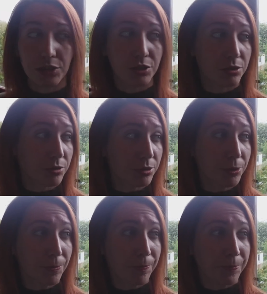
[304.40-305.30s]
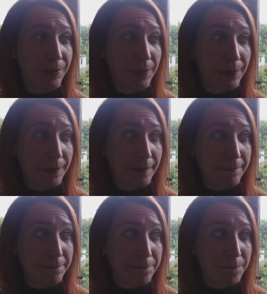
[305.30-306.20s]
to
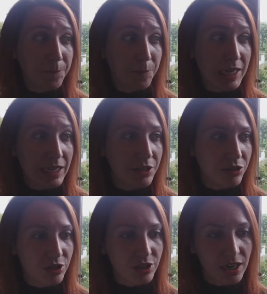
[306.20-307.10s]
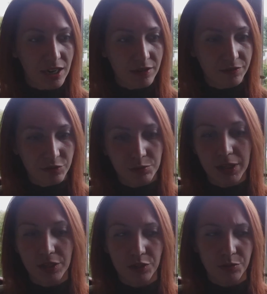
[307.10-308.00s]
make
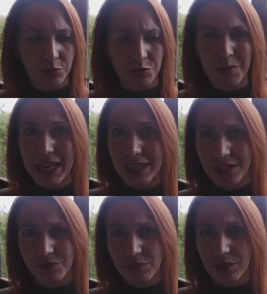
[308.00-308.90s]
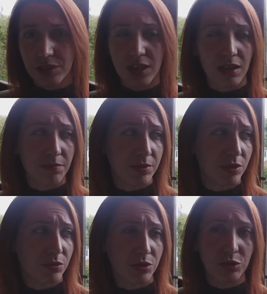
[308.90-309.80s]
your mood bad, for example,
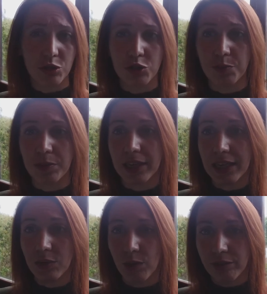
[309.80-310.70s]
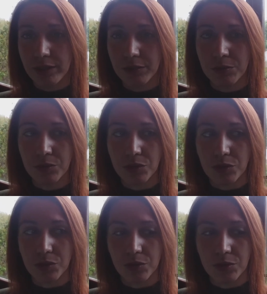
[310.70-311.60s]
or not to plan very good,
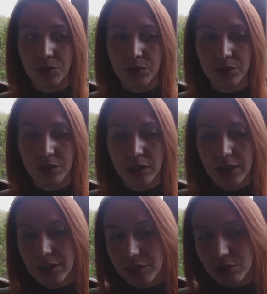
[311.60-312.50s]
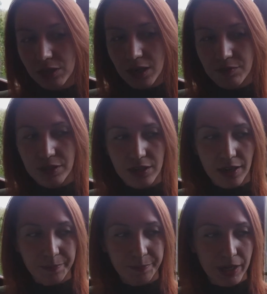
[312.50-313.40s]
or to have
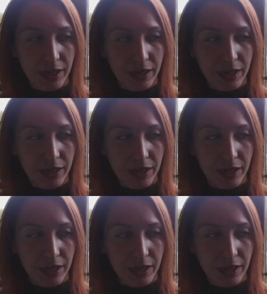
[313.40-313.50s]
some